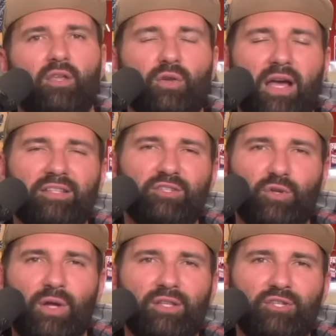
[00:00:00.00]
You guys
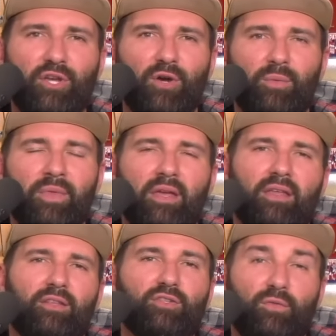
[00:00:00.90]
enjoying the show?
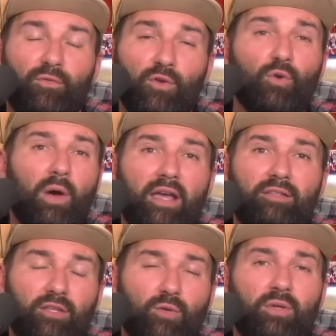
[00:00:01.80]
There's a few
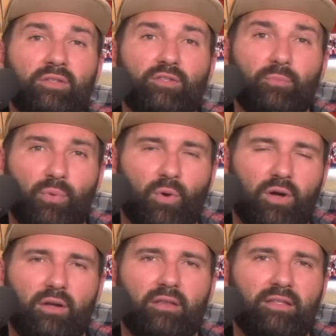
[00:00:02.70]
ways that you can
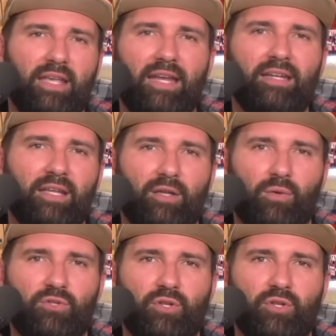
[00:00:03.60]
support the Dan and Ninko